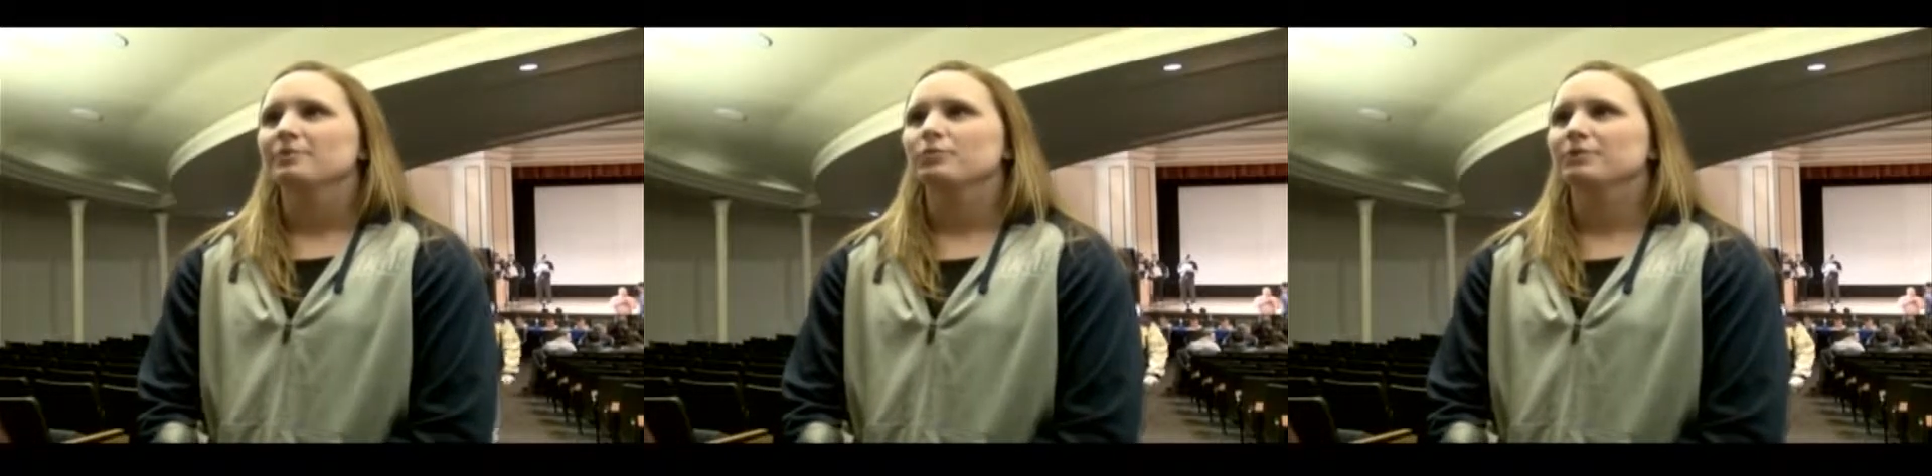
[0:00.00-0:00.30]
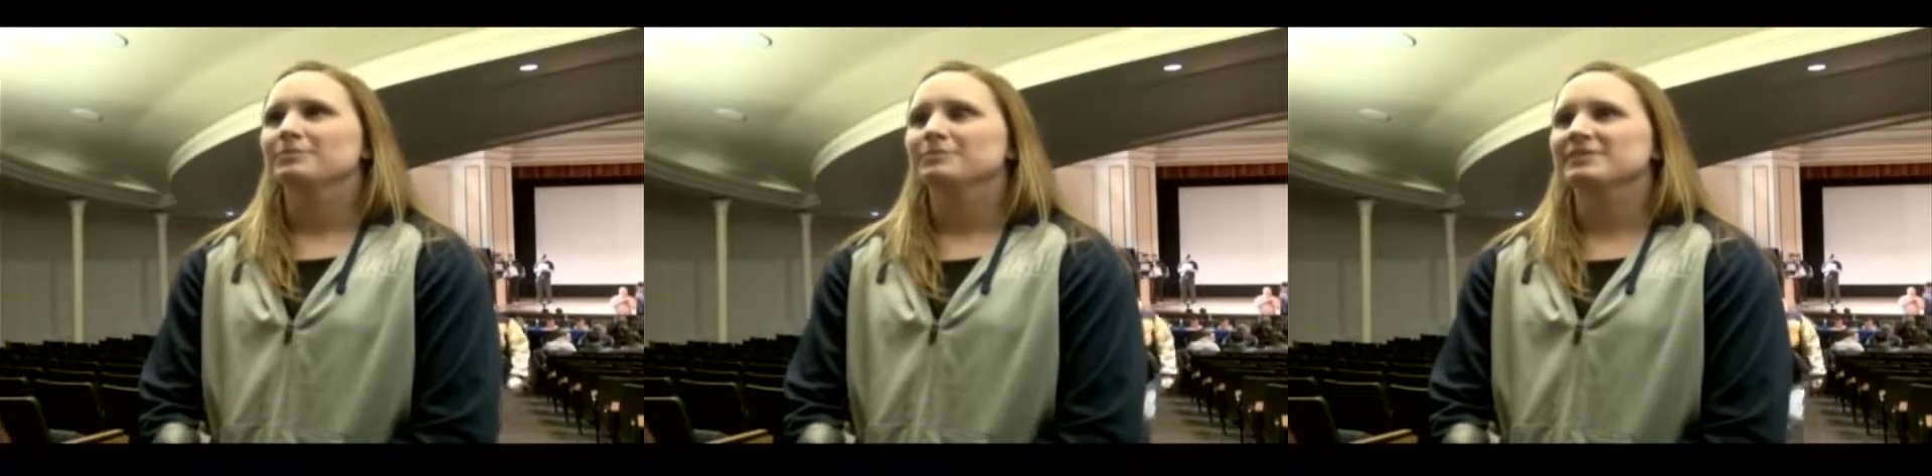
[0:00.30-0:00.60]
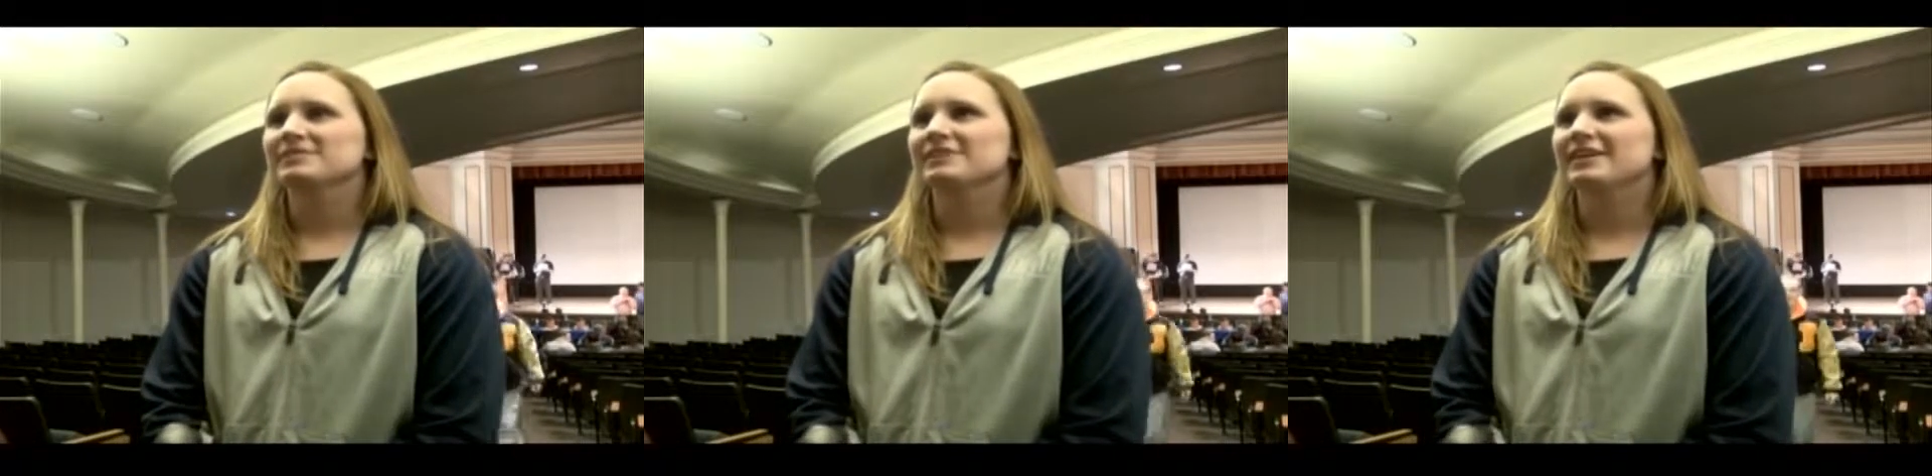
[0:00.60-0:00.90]
more
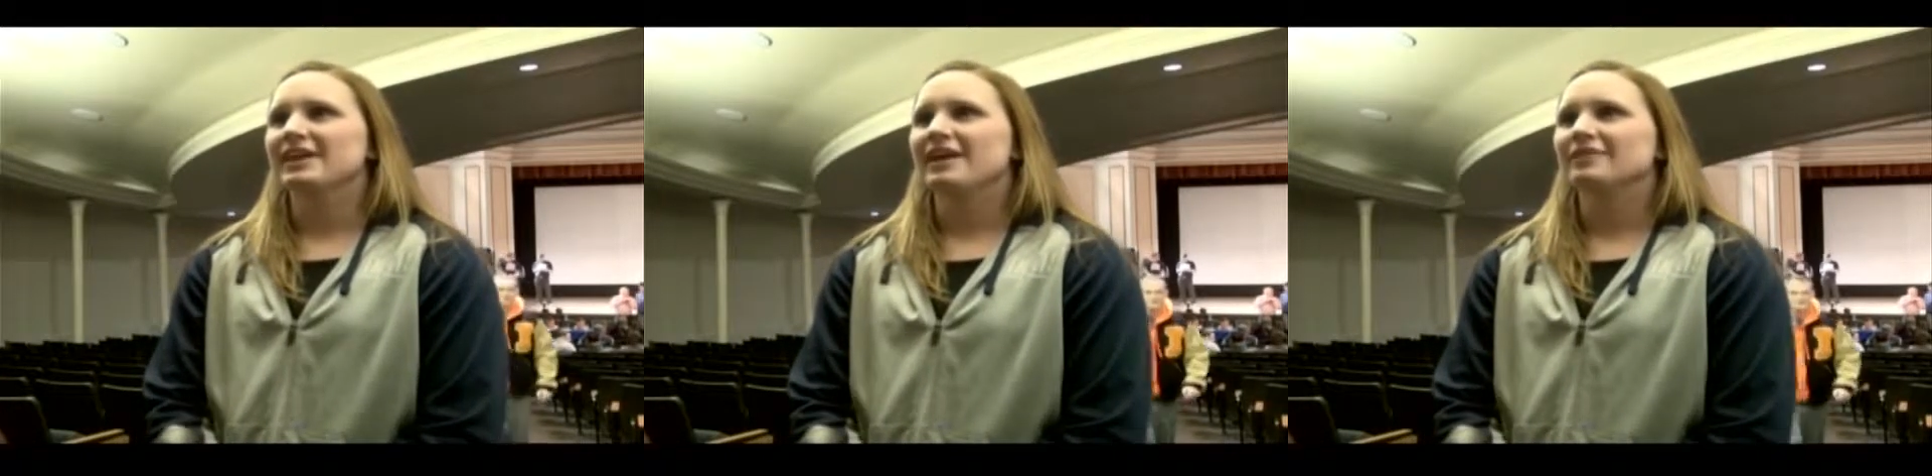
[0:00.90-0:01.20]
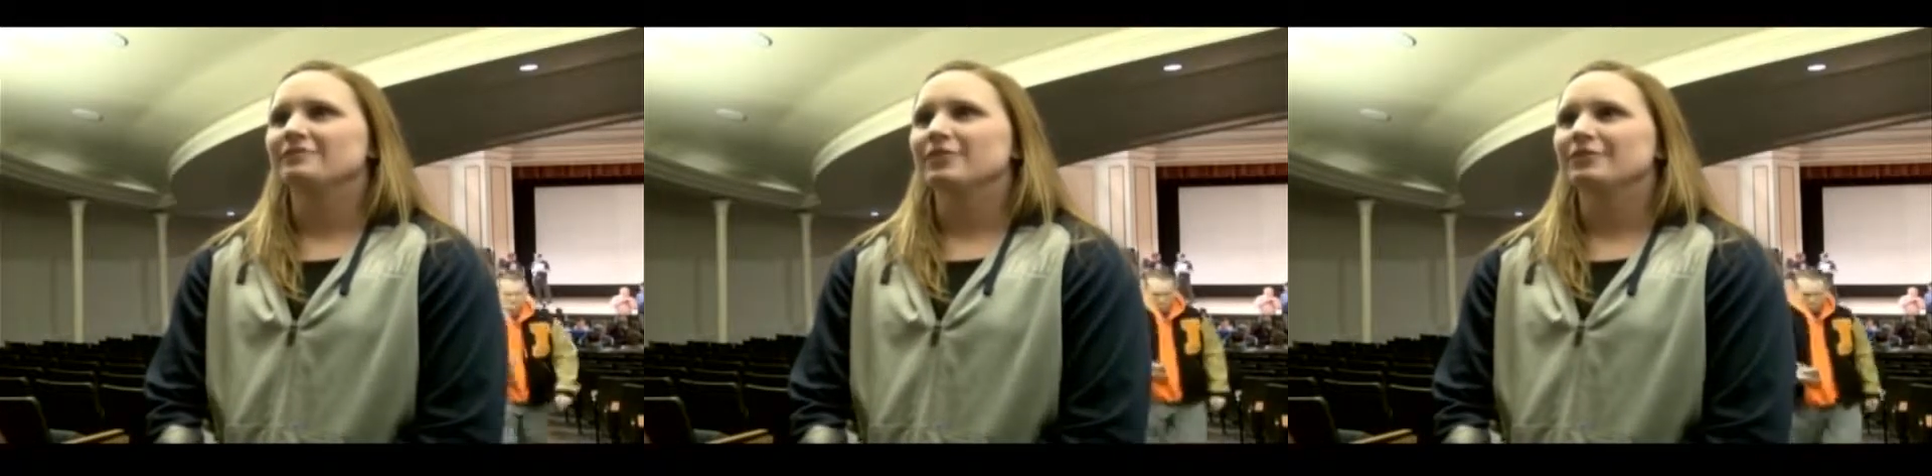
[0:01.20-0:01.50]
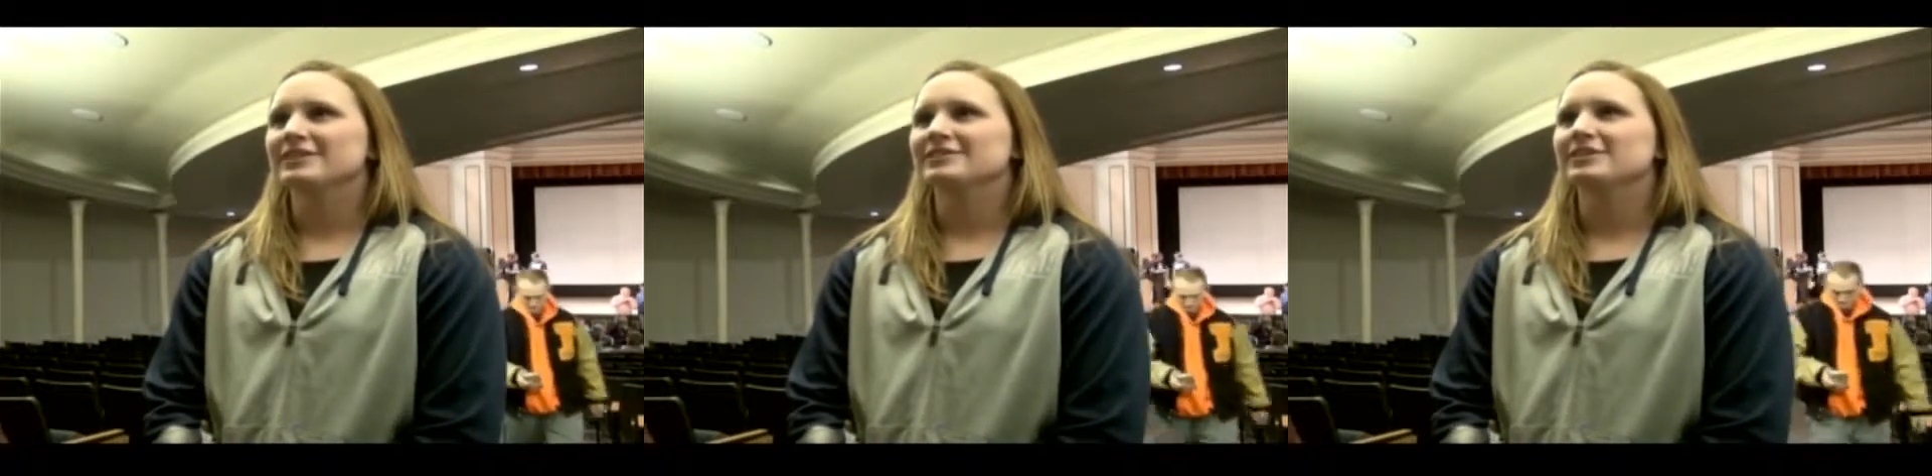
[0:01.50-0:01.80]
publicity and
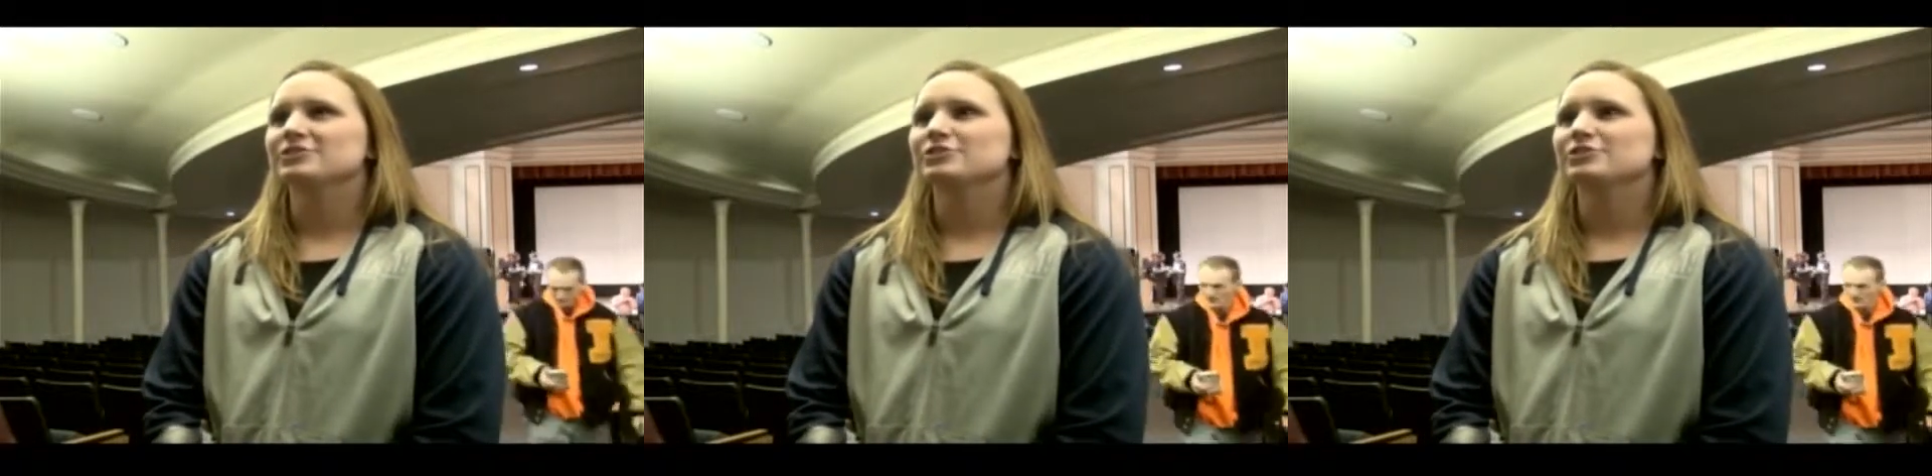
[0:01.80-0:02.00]
fundraising